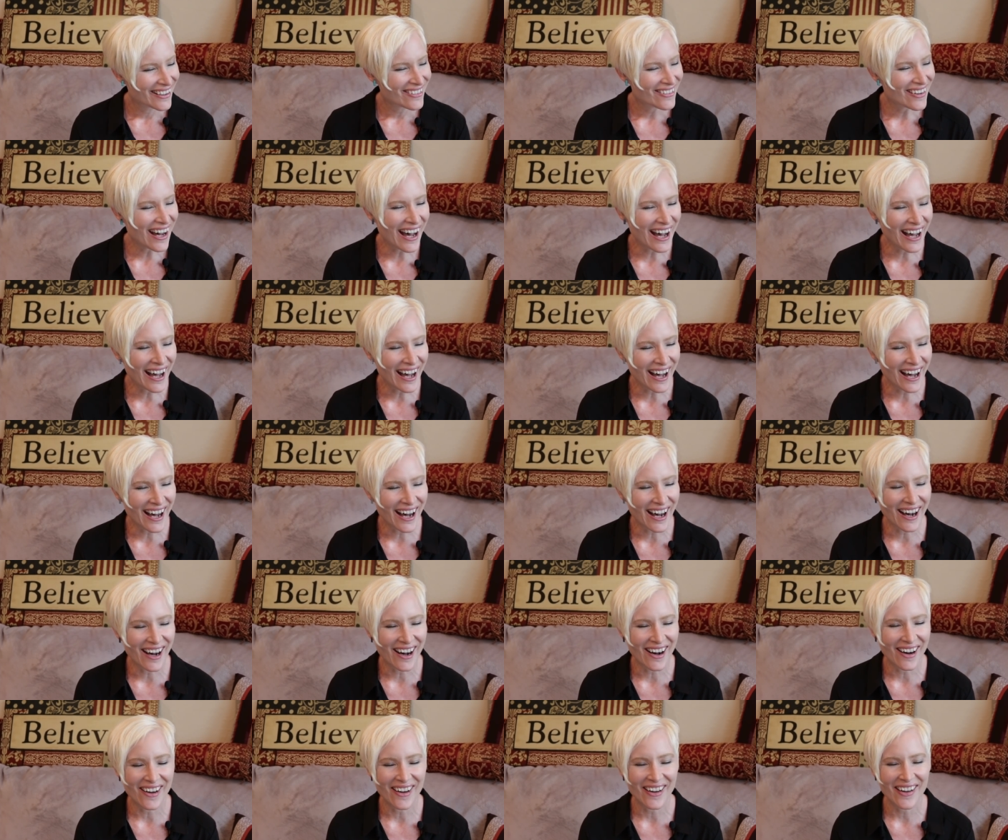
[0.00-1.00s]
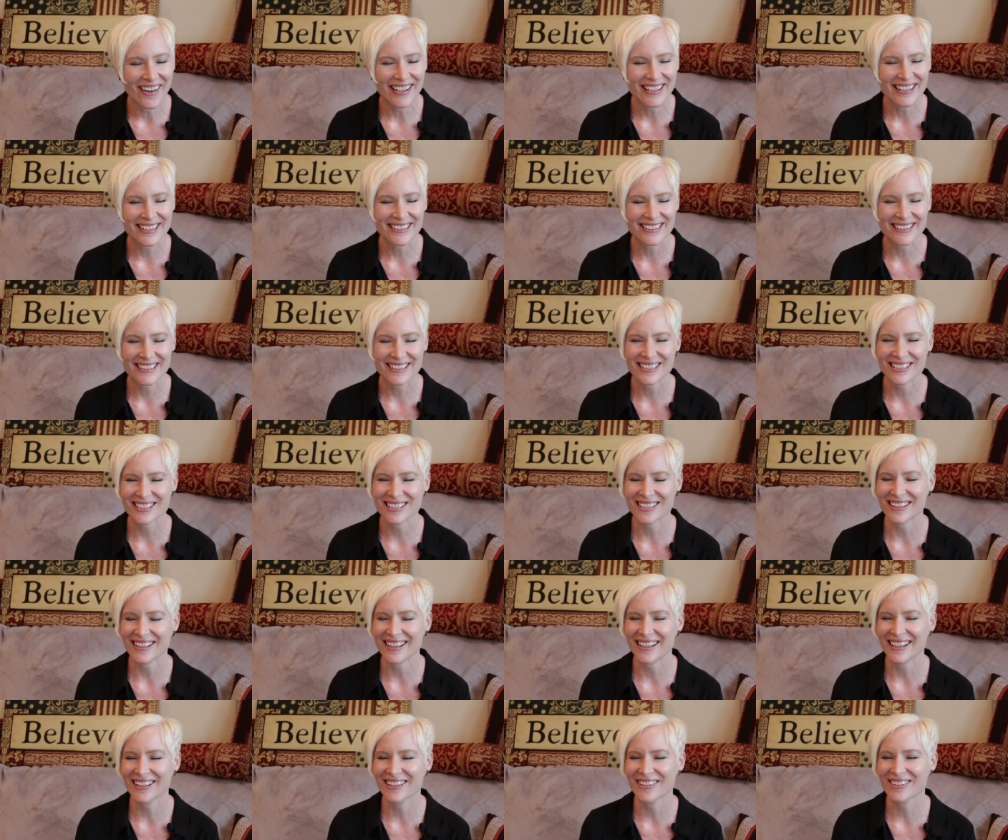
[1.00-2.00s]
Wow, this is
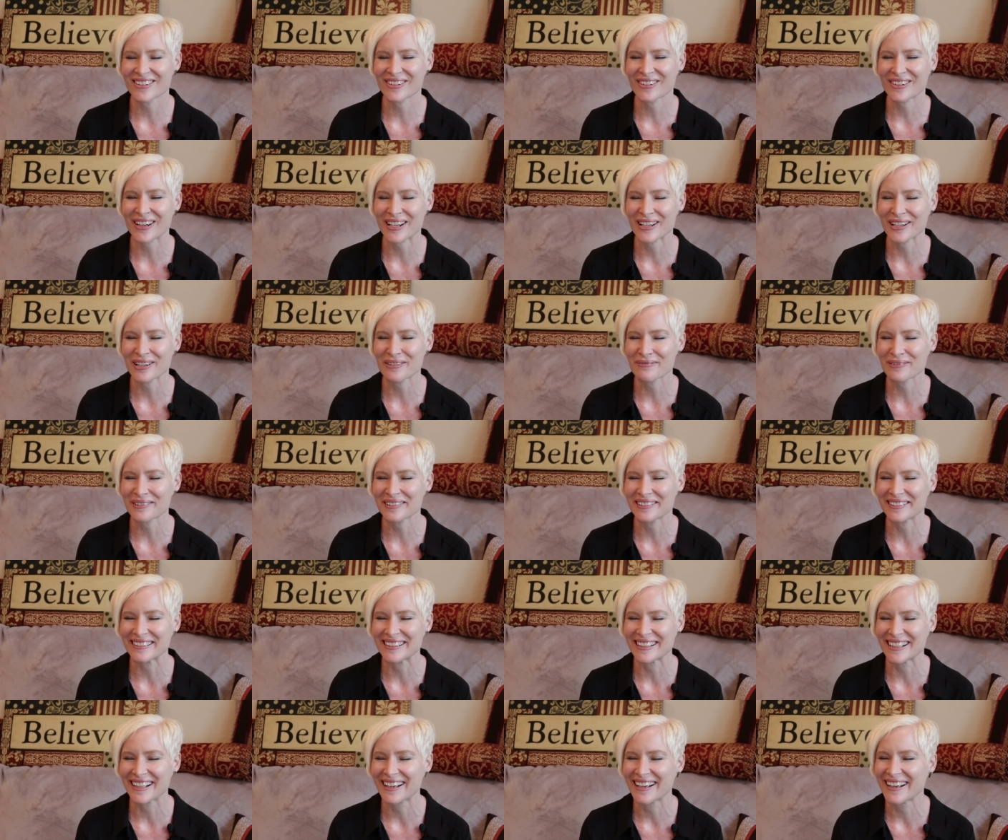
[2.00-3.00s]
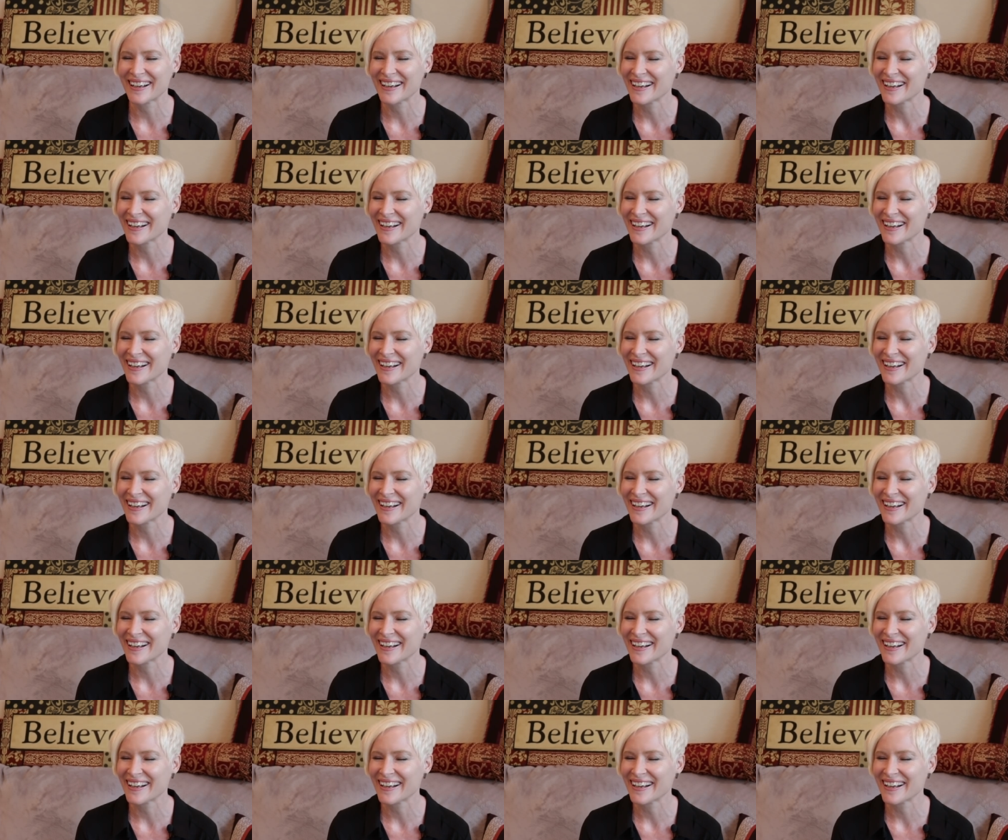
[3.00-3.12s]
incredible.